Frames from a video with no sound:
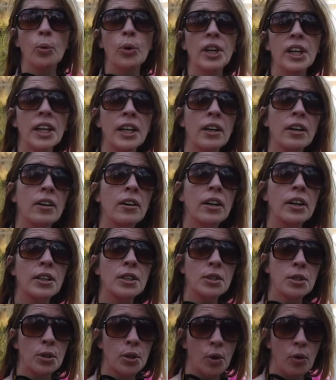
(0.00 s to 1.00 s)
We're here,
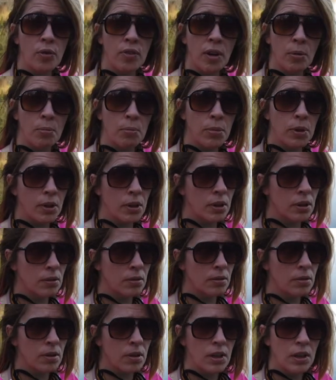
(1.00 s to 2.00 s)
it's
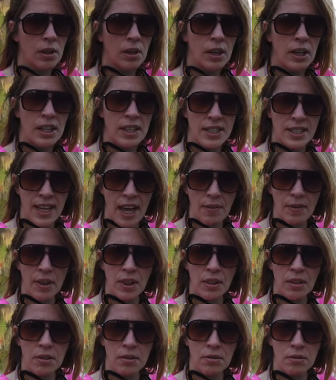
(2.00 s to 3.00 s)
November
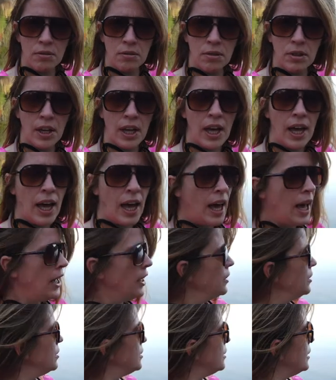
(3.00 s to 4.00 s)
7th,
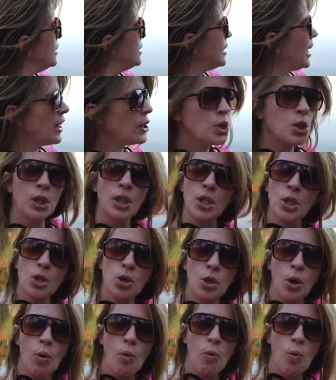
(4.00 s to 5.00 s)
and it's actually
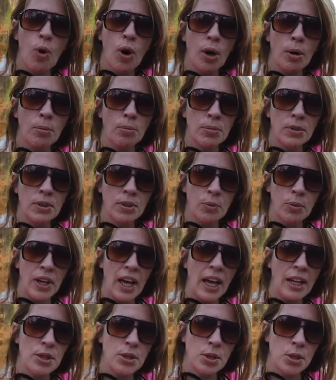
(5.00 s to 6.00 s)
so warm. We
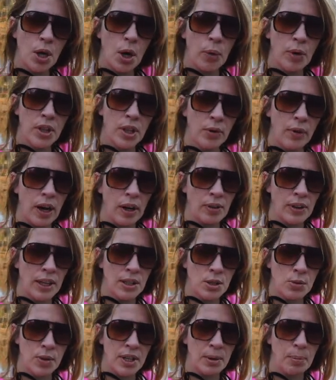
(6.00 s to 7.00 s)
had snow on the ground
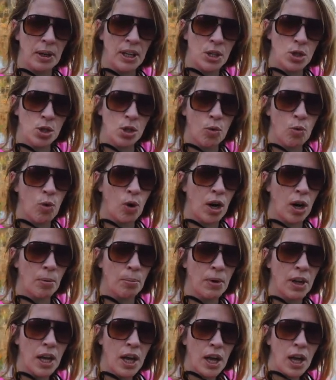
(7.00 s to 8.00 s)
last week, but it's so
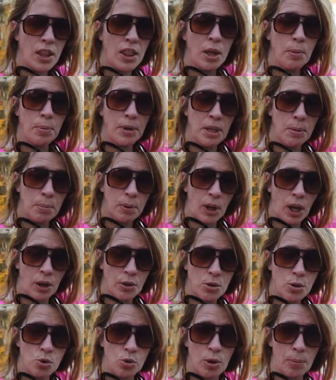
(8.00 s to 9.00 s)
warm that people
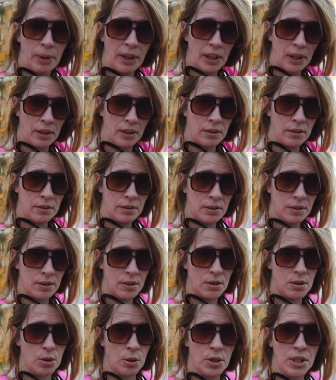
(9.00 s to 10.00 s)
are swimming.
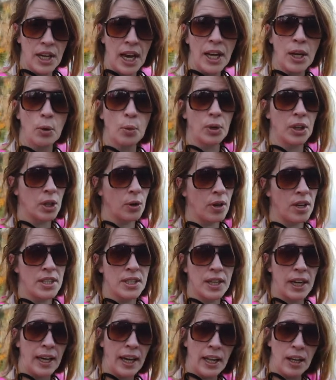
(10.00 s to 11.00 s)
So it's kind of really
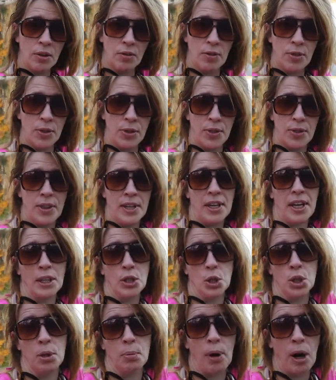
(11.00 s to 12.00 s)
crazy. I kind of think
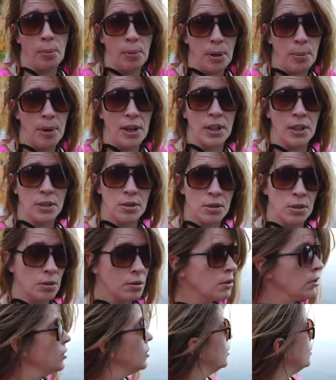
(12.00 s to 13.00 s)
I should have brought my bathing
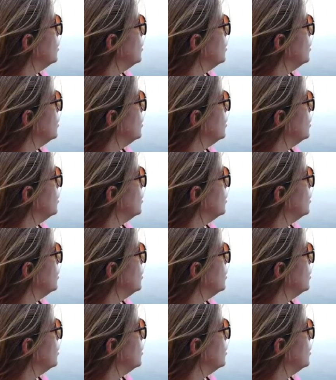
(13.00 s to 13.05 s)
suit.